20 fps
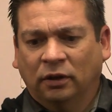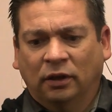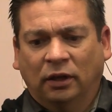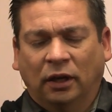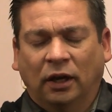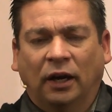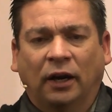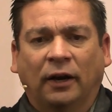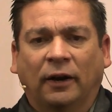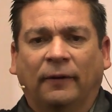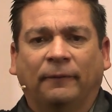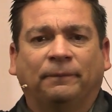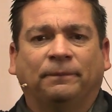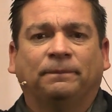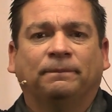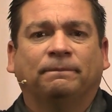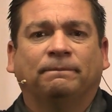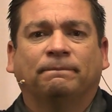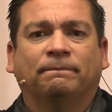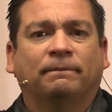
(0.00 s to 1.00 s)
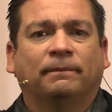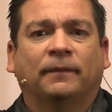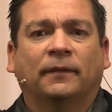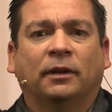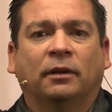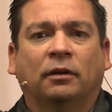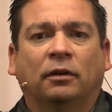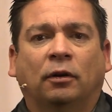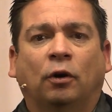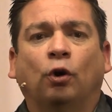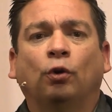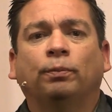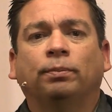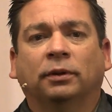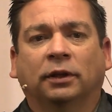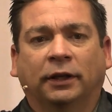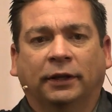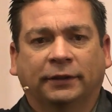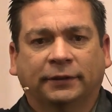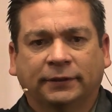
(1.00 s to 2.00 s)
uh,
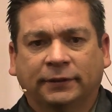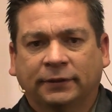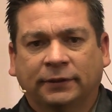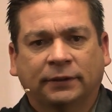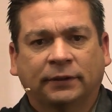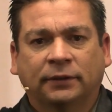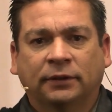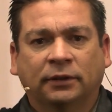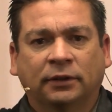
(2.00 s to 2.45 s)
hopeless.